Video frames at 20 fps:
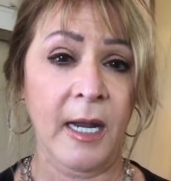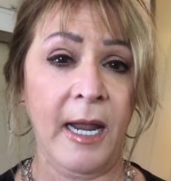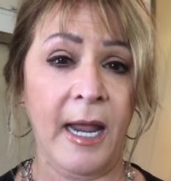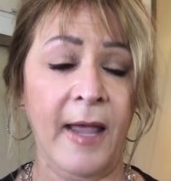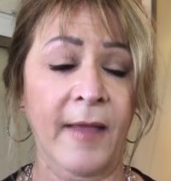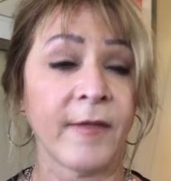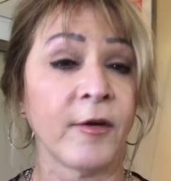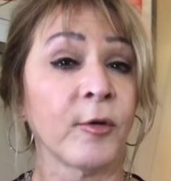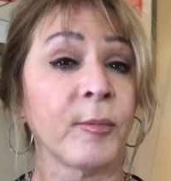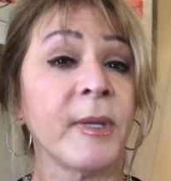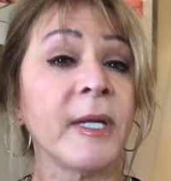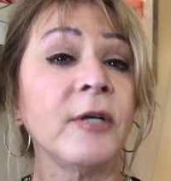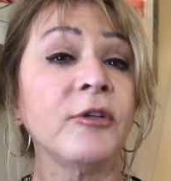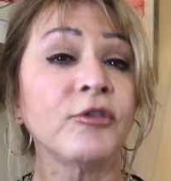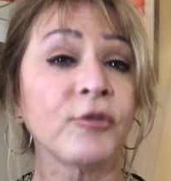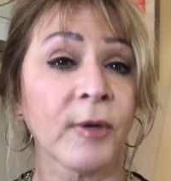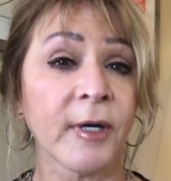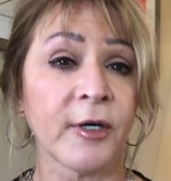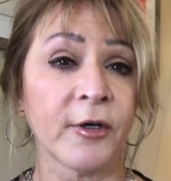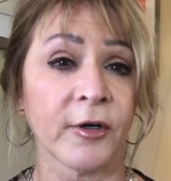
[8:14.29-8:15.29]
And they're being
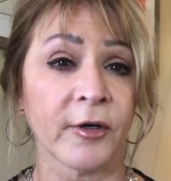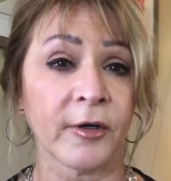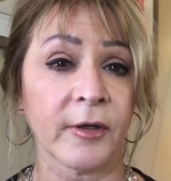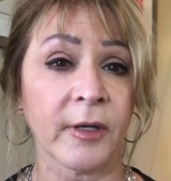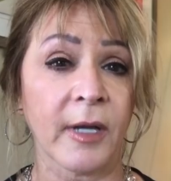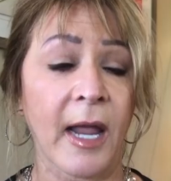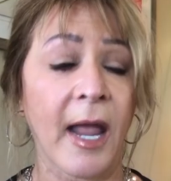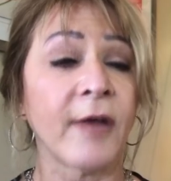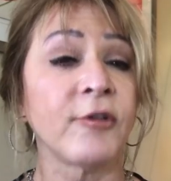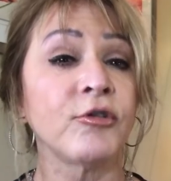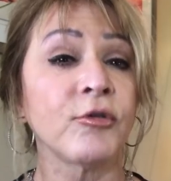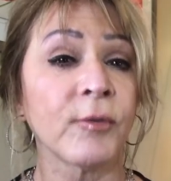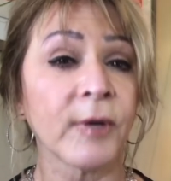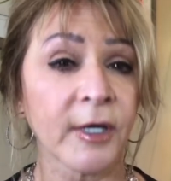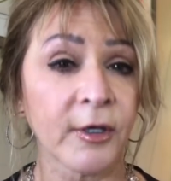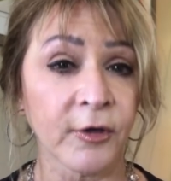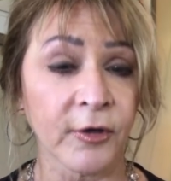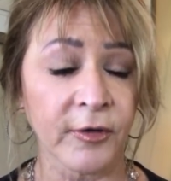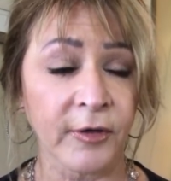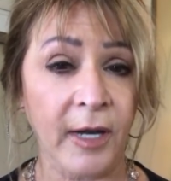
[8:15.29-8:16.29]
triggered and
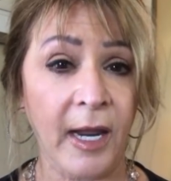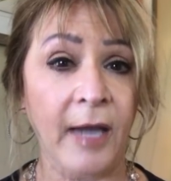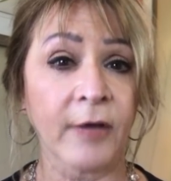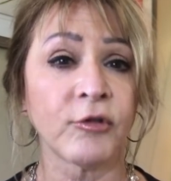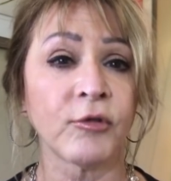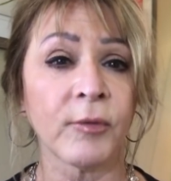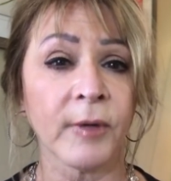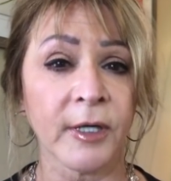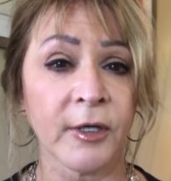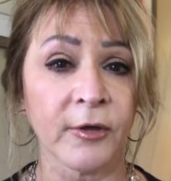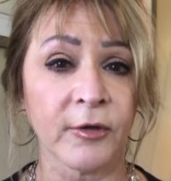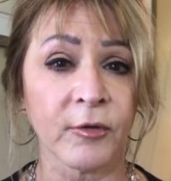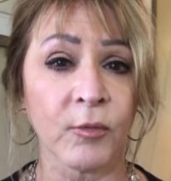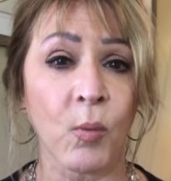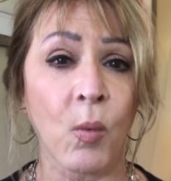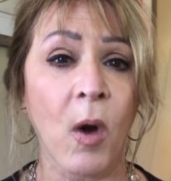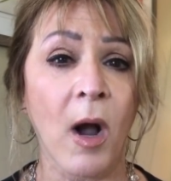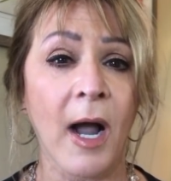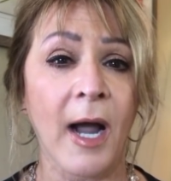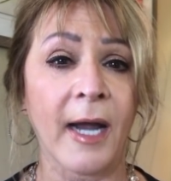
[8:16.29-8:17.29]
triggered and triggered.
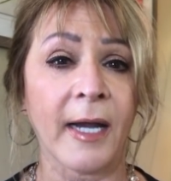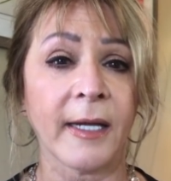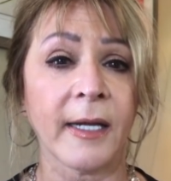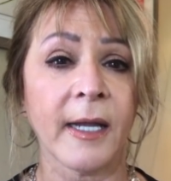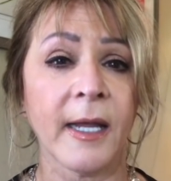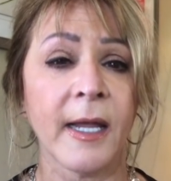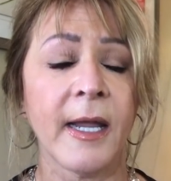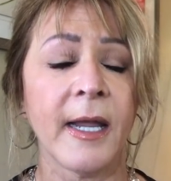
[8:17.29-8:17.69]
Why?